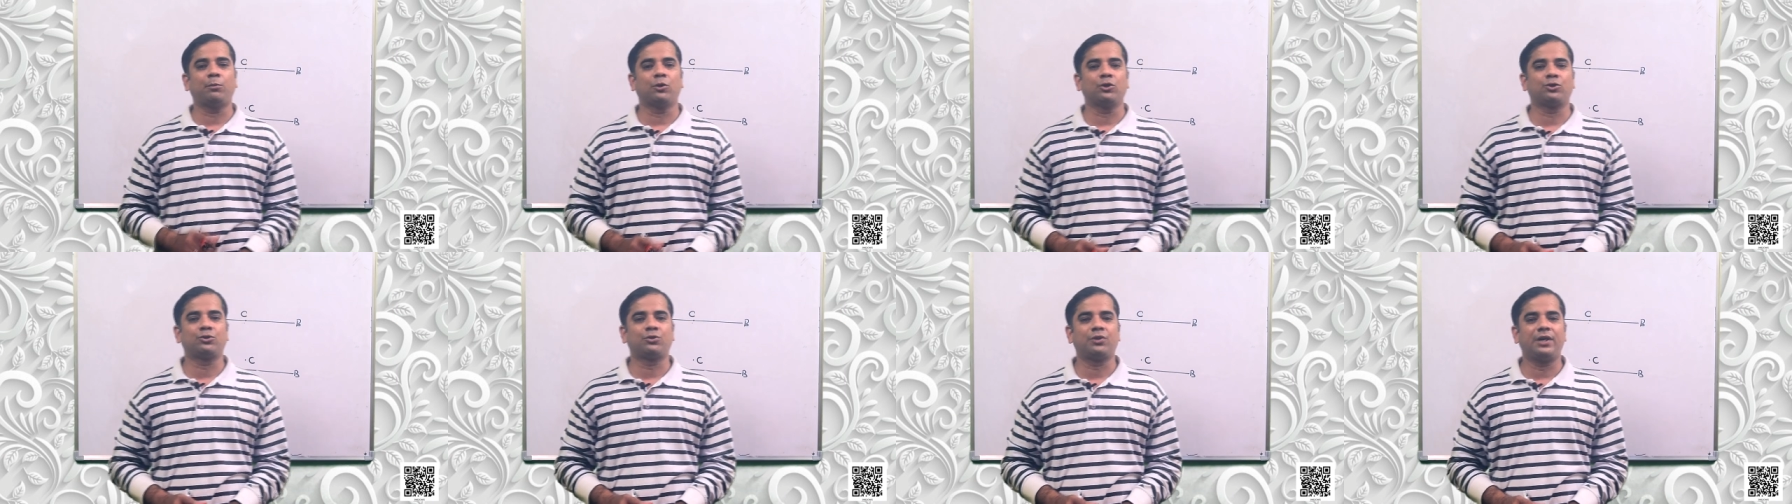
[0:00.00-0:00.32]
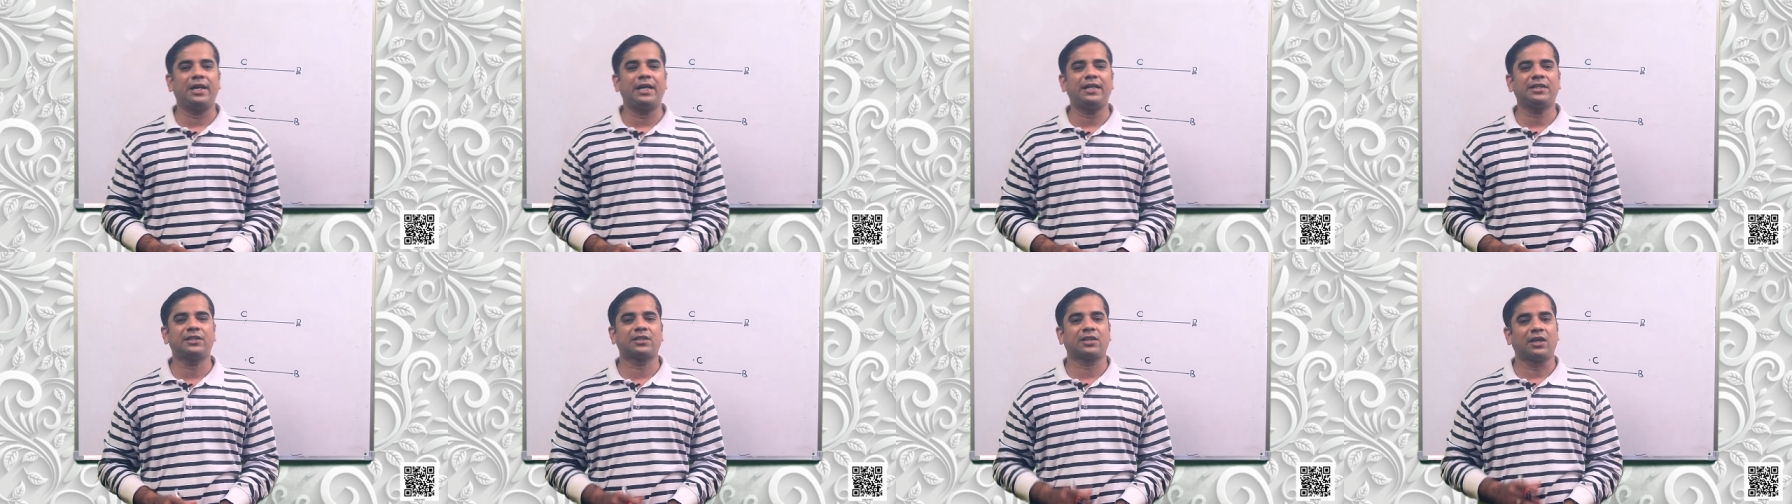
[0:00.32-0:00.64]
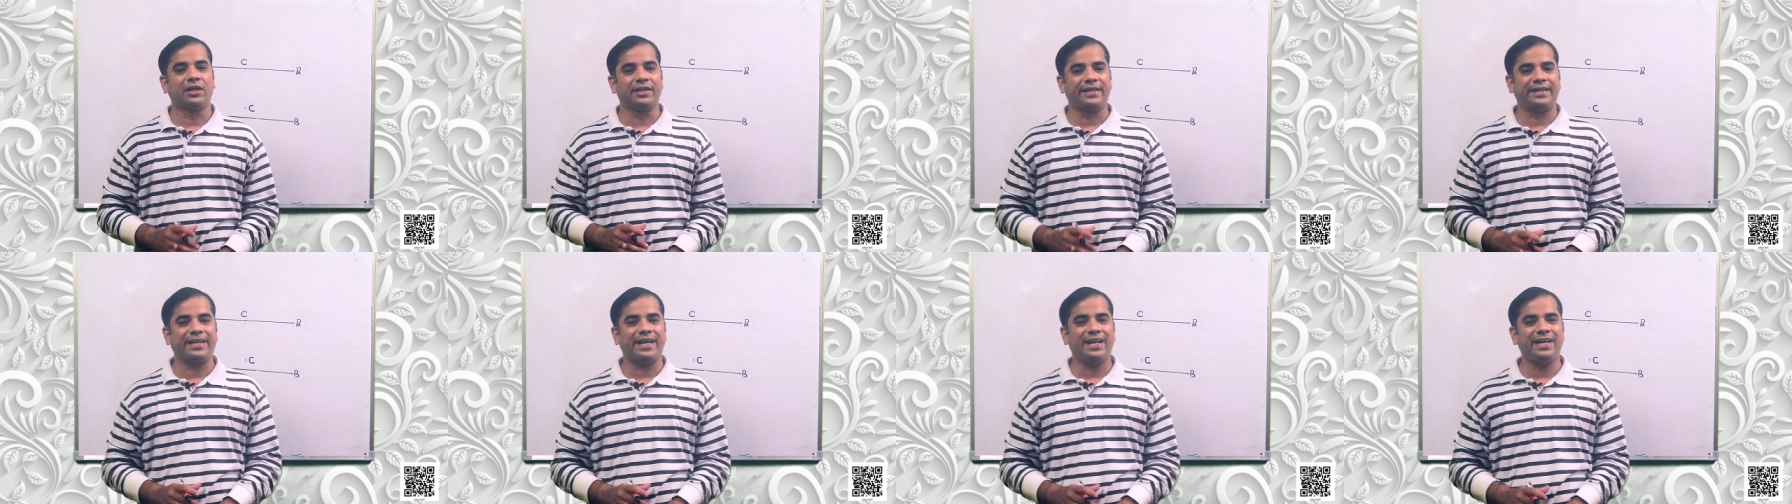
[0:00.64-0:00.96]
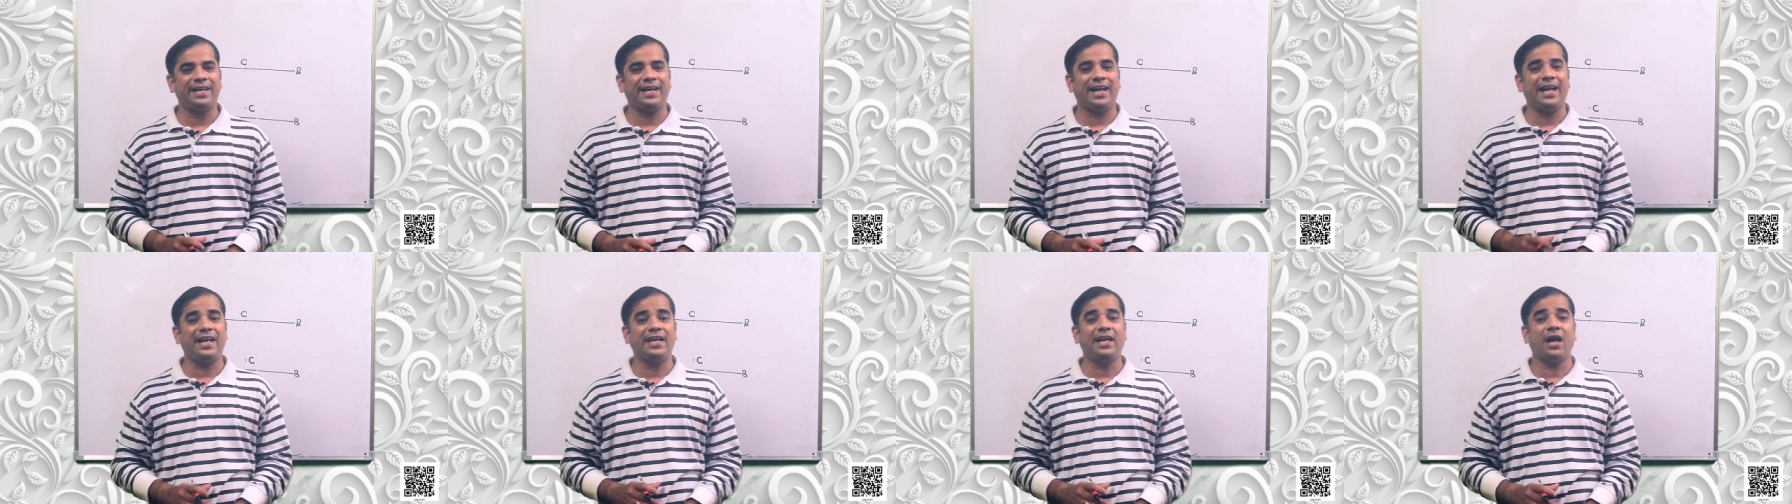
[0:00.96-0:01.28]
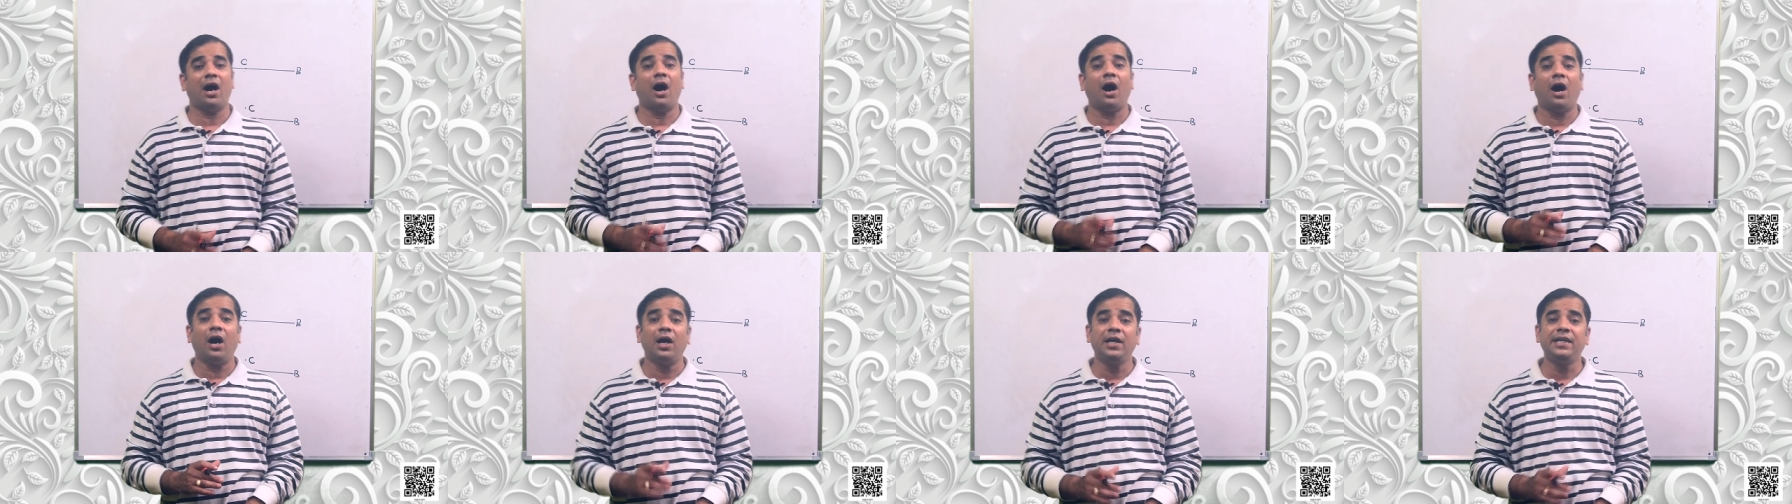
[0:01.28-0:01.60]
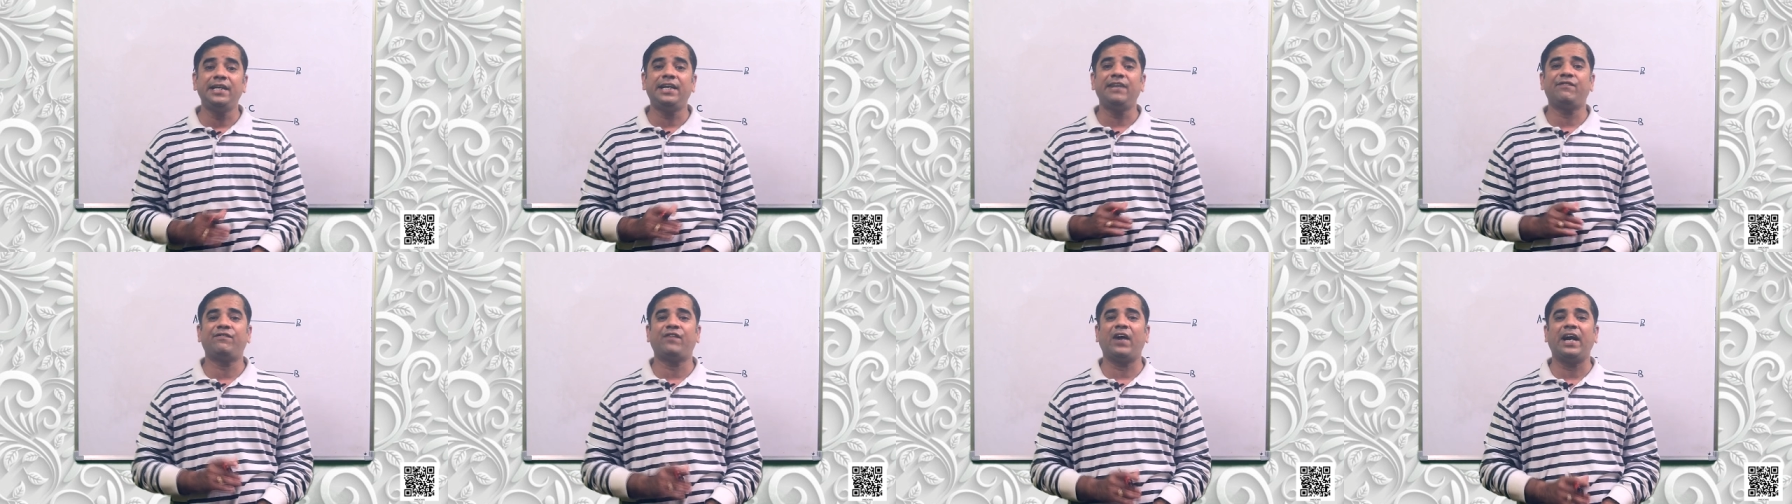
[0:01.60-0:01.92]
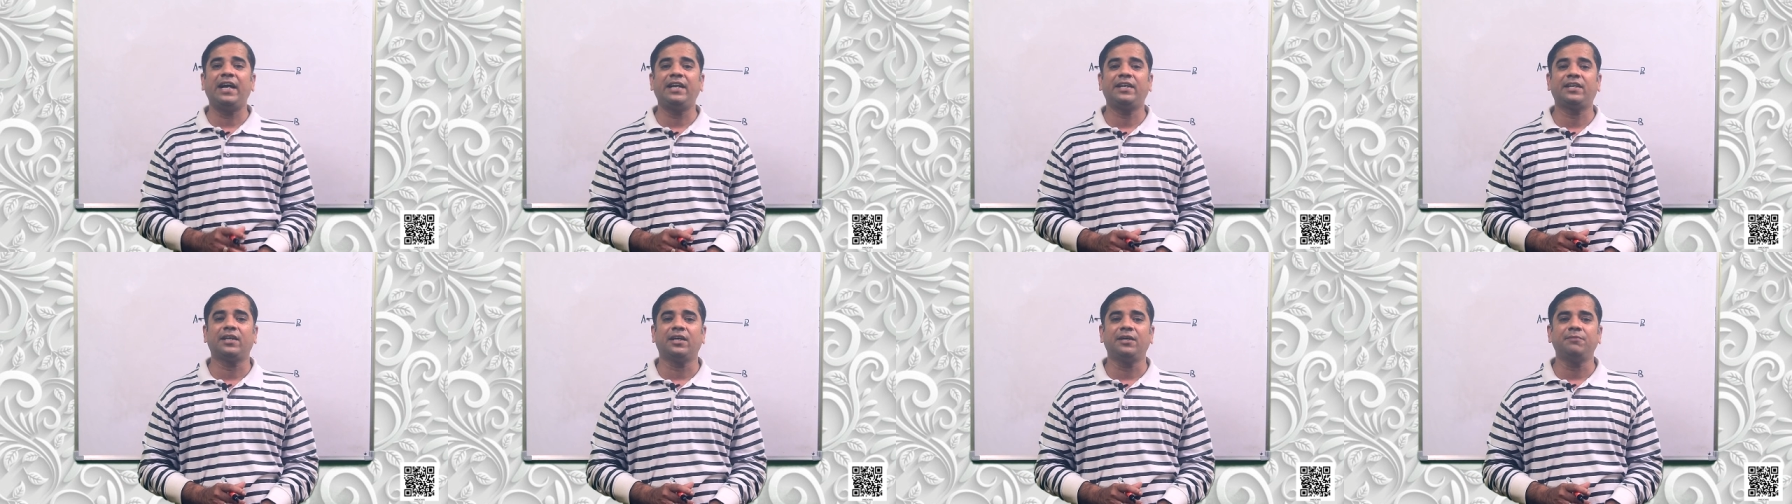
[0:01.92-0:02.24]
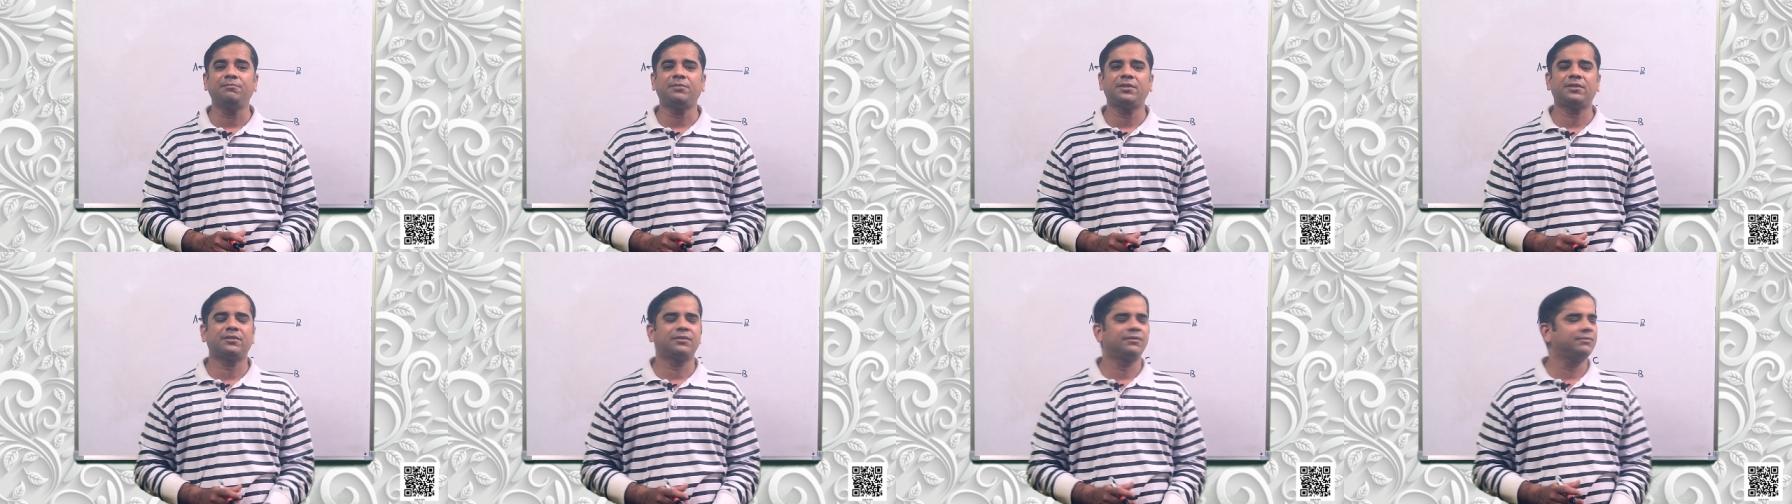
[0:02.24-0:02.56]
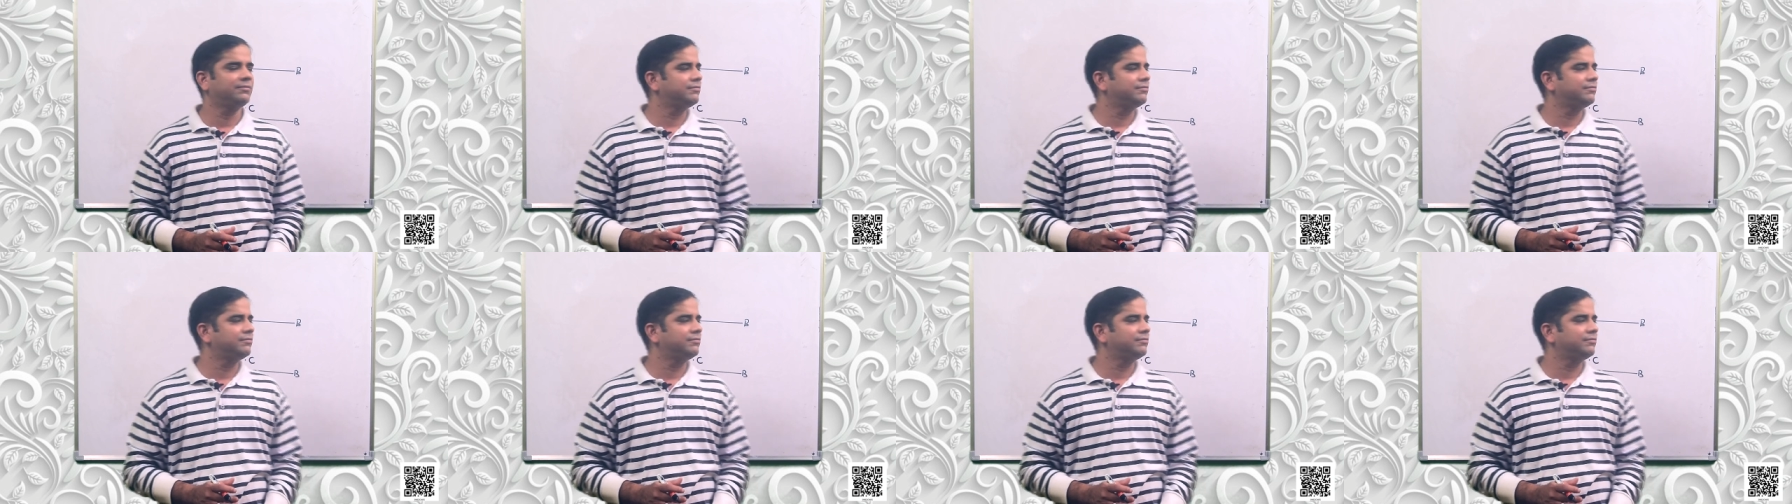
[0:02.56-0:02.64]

postulates contain any undefined terms?